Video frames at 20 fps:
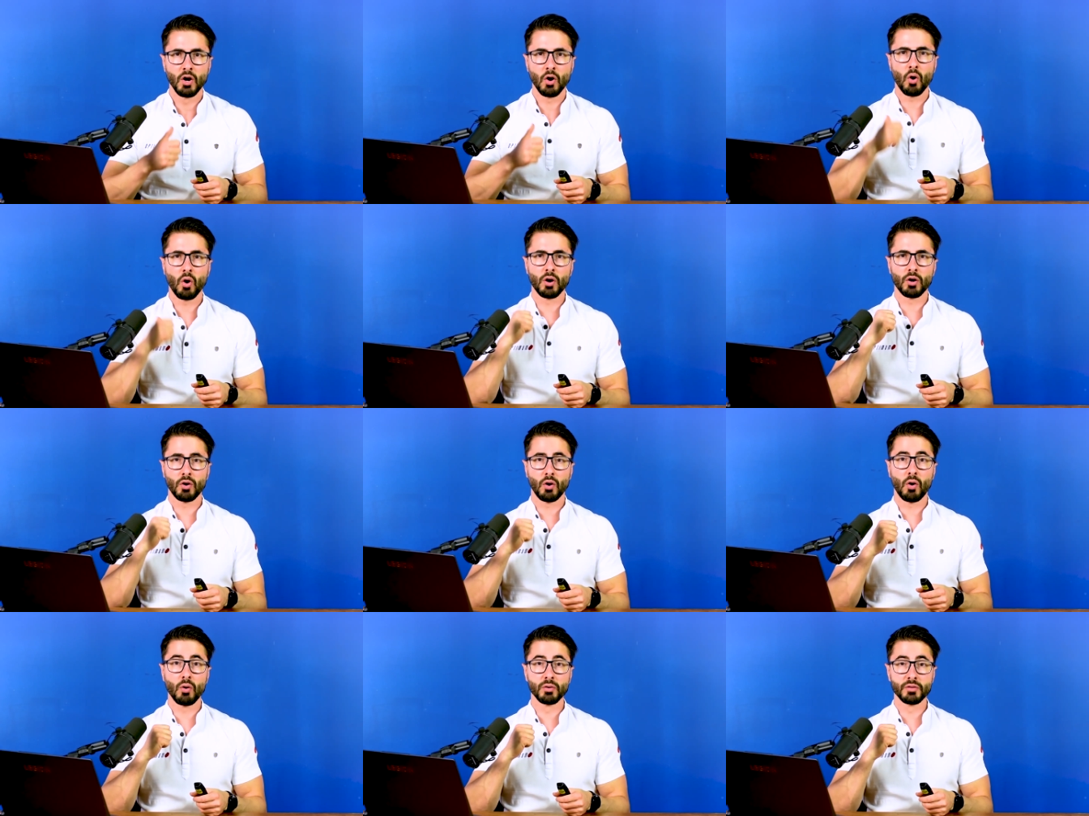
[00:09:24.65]

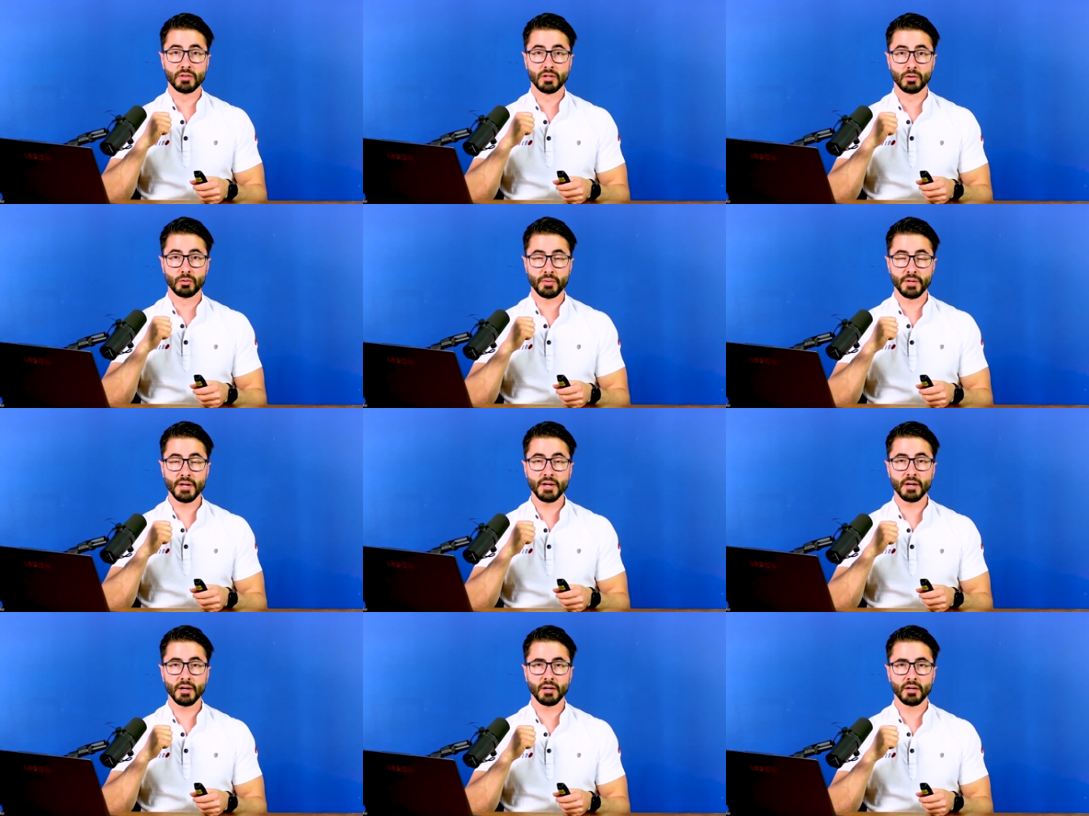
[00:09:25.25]
or on the
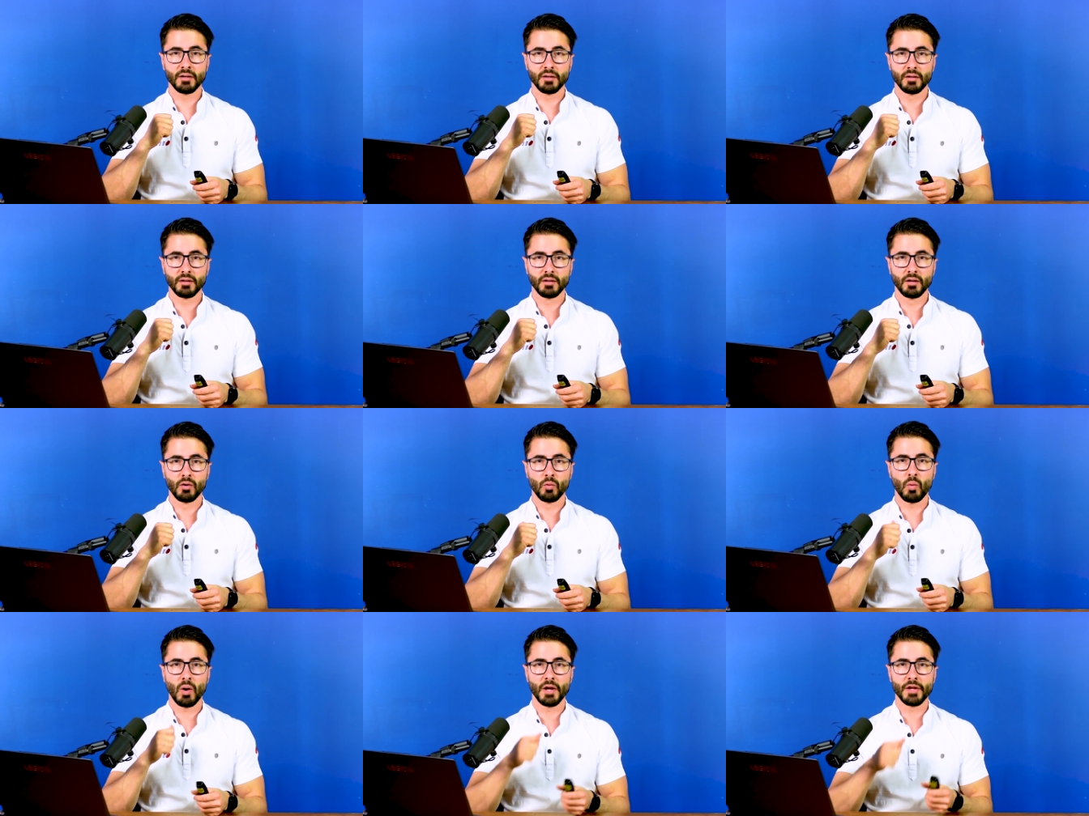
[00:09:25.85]
rear
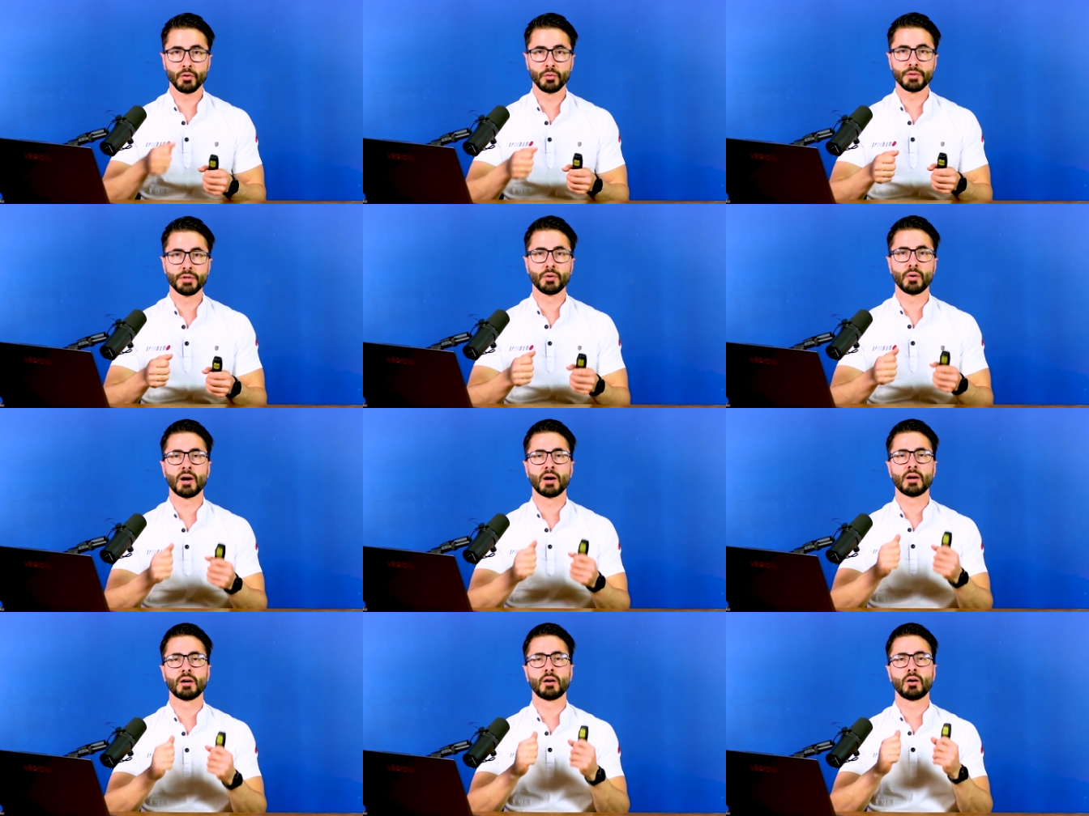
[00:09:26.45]
while you
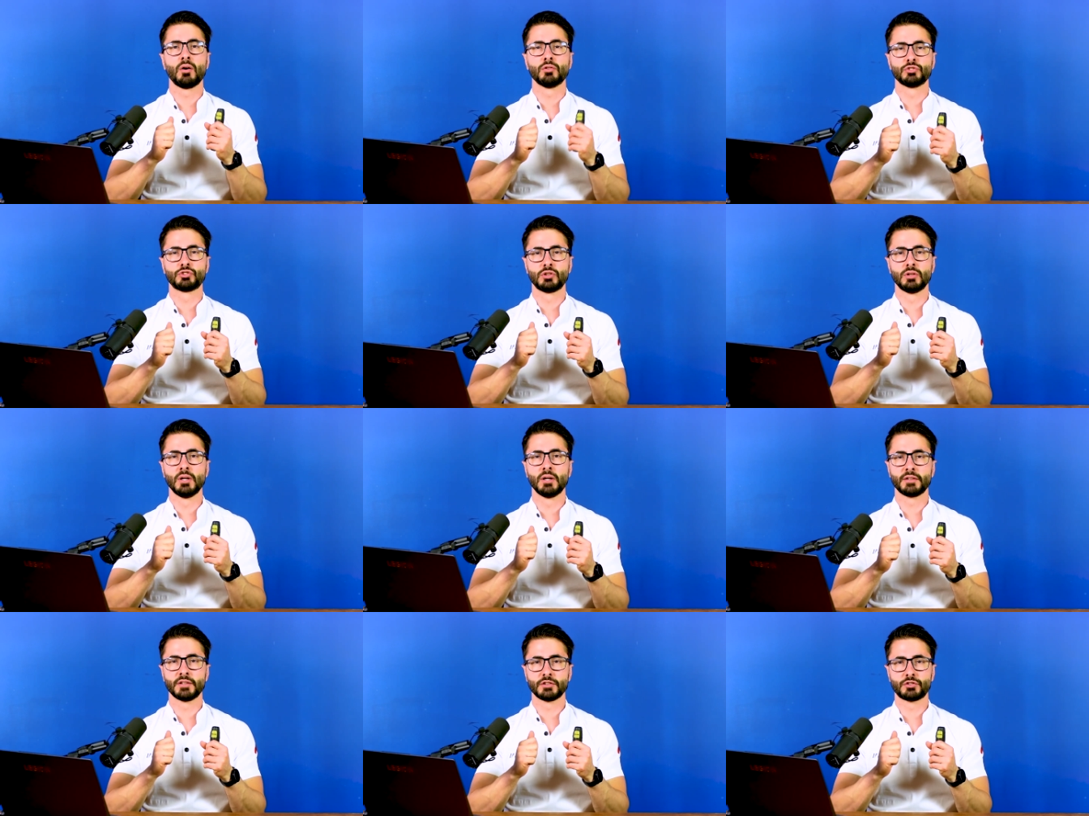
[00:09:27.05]
are on,
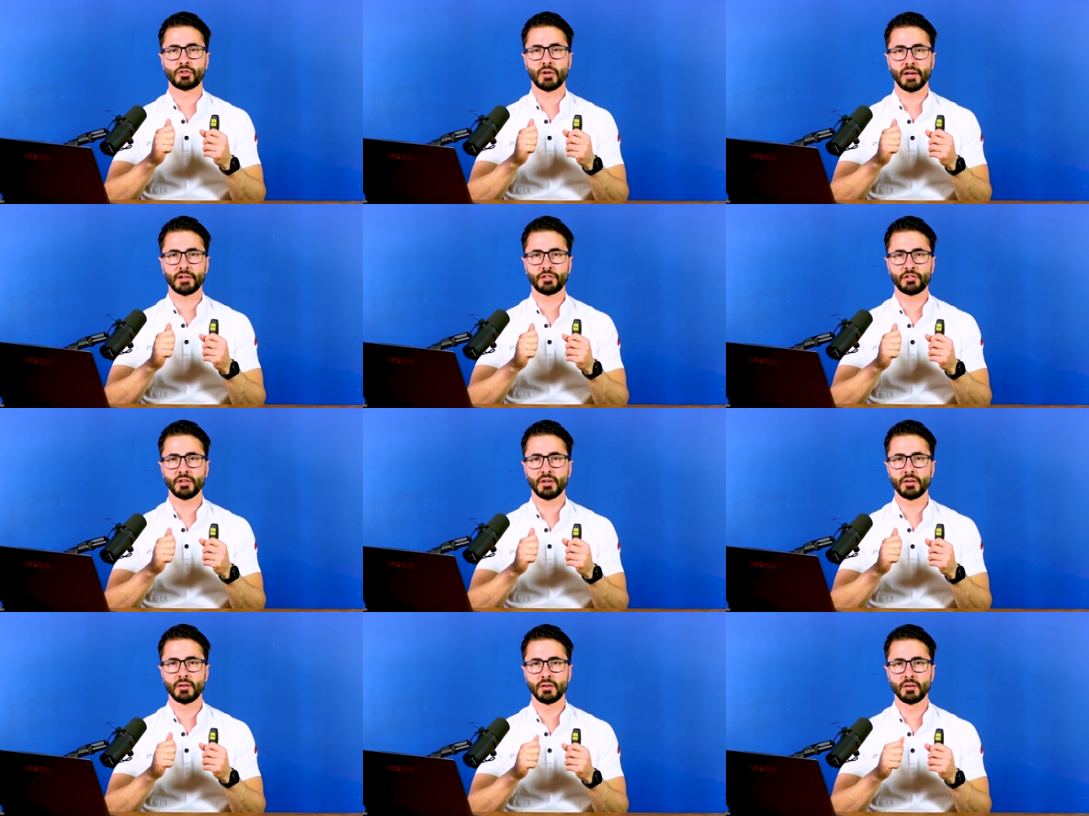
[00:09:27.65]
under
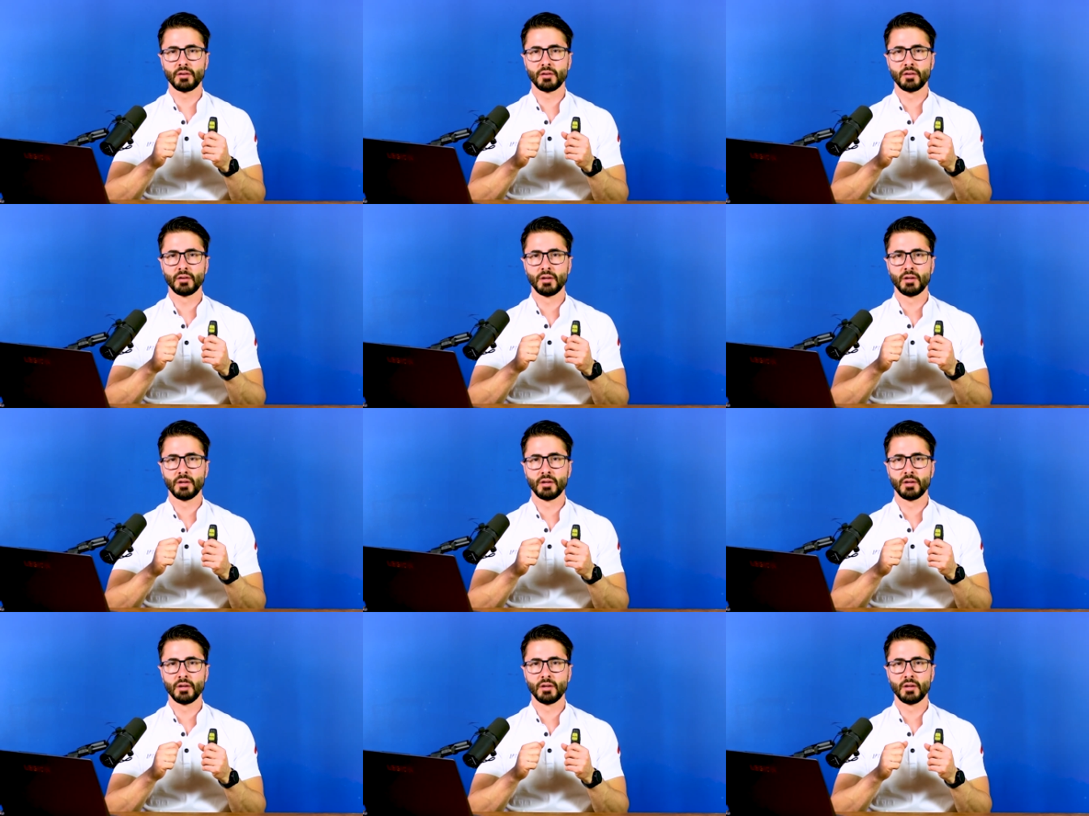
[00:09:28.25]
traction,